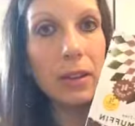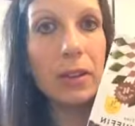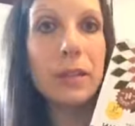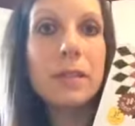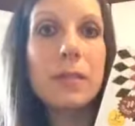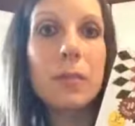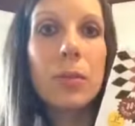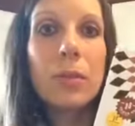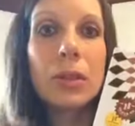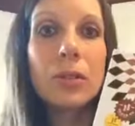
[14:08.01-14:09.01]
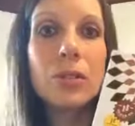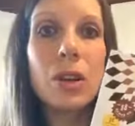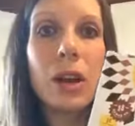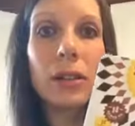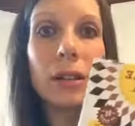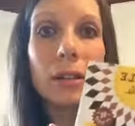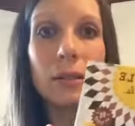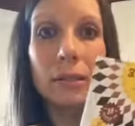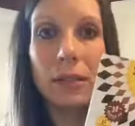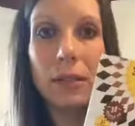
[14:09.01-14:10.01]
The Simple Mills chocolate
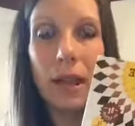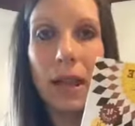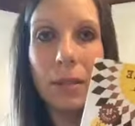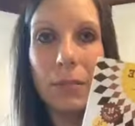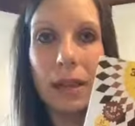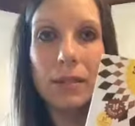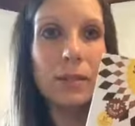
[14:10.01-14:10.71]
cake mix.